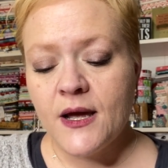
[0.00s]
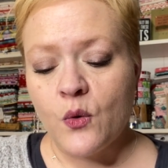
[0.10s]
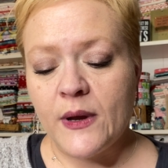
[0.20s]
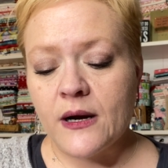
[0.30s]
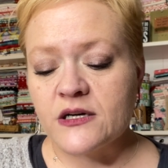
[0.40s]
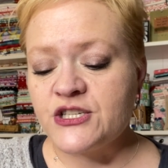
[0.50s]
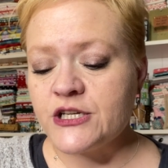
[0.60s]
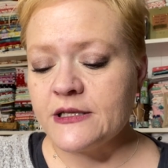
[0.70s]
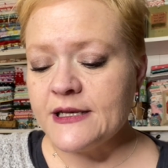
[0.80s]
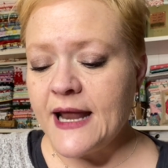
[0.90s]
We are
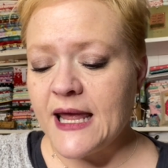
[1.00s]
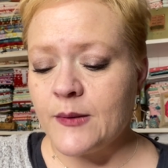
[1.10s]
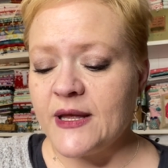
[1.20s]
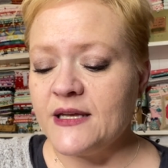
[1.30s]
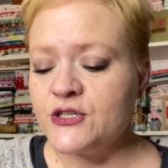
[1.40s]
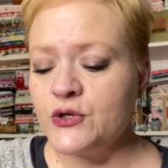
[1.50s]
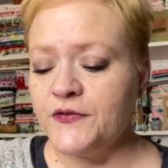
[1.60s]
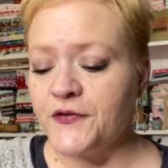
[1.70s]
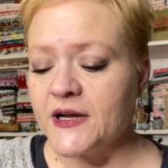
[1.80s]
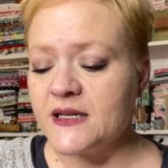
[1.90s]
Jill and Amy, two
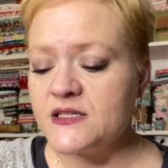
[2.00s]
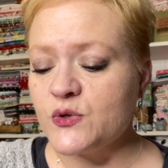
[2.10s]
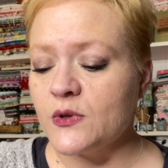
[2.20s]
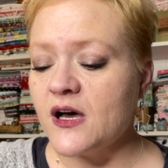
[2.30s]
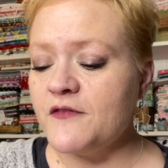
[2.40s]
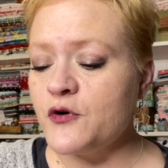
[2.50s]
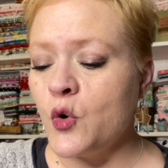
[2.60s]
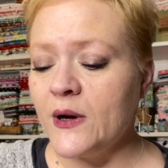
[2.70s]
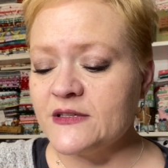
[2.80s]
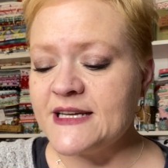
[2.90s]
friends who love
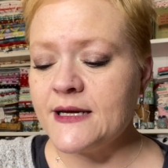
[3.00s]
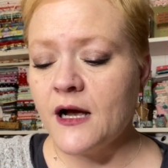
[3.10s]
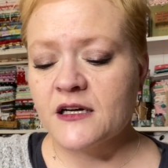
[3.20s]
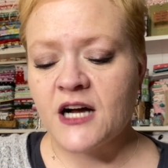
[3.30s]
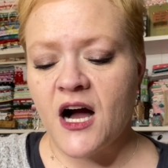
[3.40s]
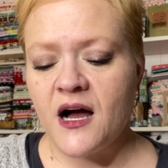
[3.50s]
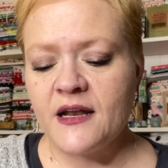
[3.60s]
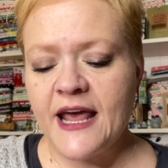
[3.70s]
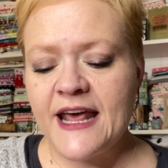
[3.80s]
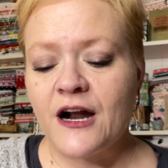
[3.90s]
quilting
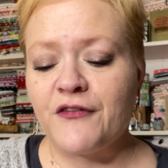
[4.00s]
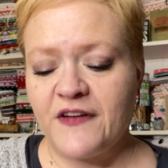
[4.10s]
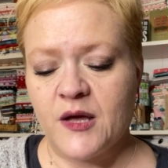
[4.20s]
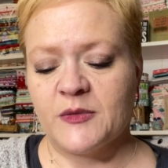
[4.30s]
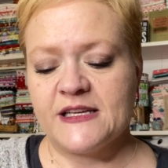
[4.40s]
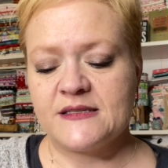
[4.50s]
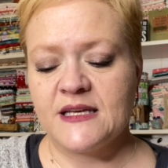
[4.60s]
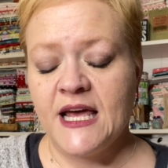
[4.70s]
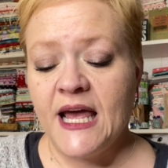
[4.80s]
God and our families.